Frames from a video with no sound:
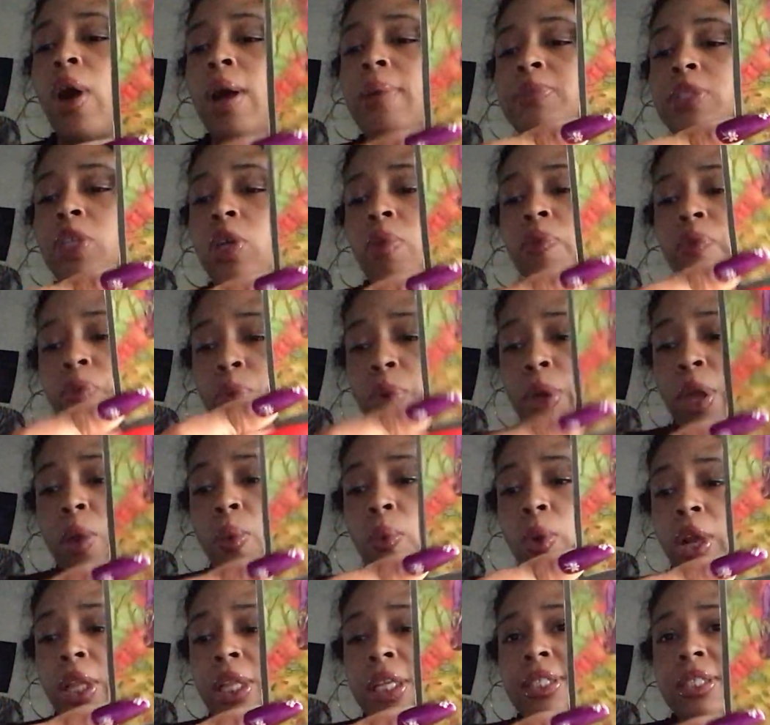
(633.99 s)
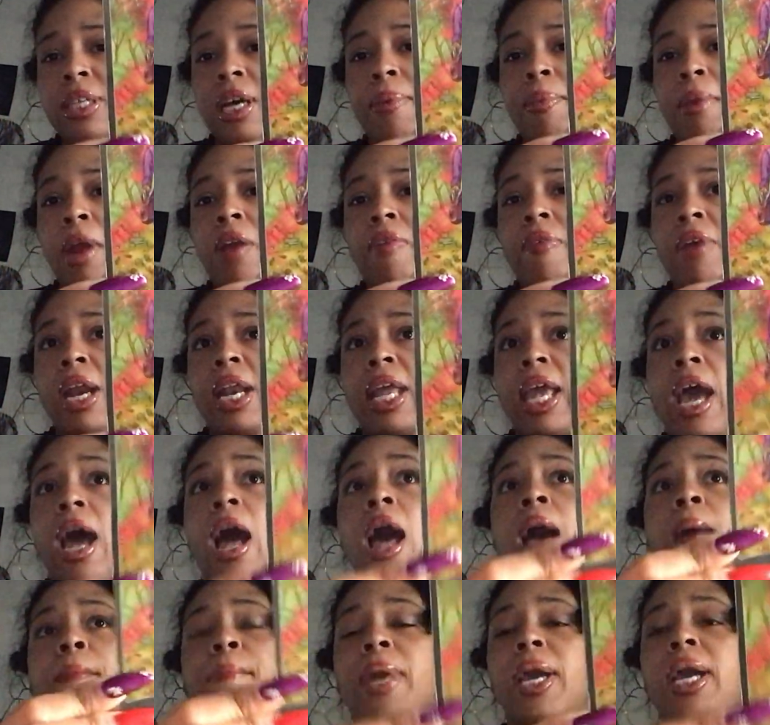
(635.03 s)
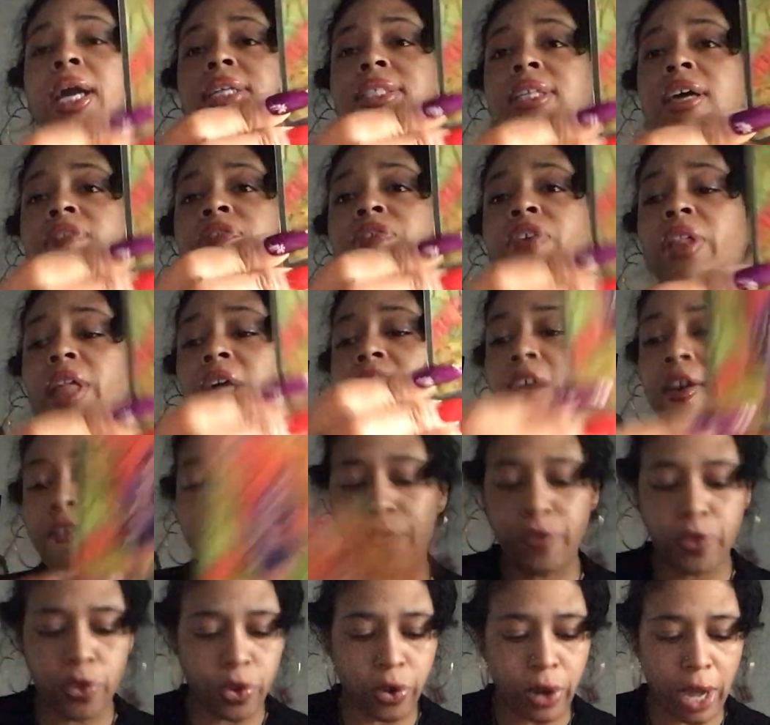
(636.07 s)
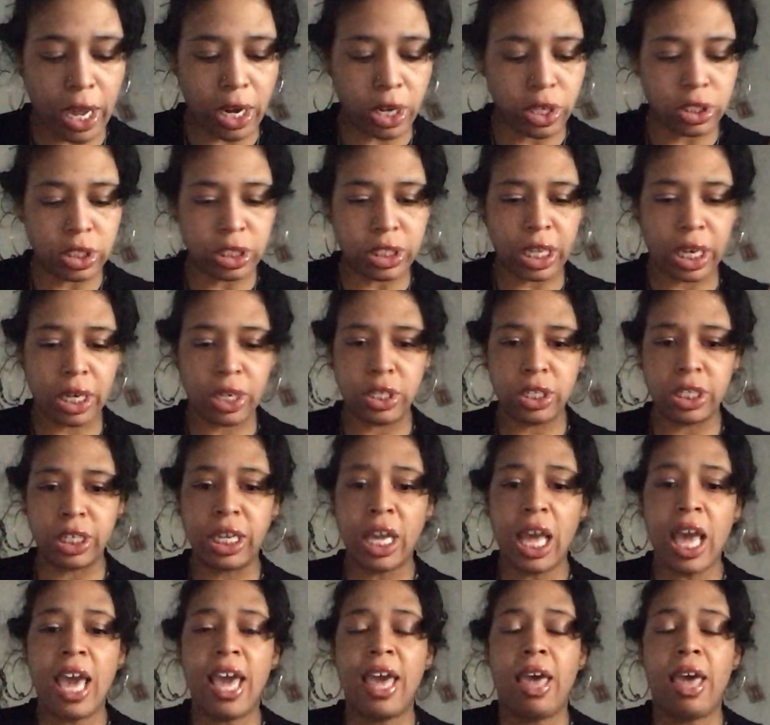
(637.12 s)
I'm so hopeful we can work this out. I'm not ready yet because I feel like a fool. Energy's energy.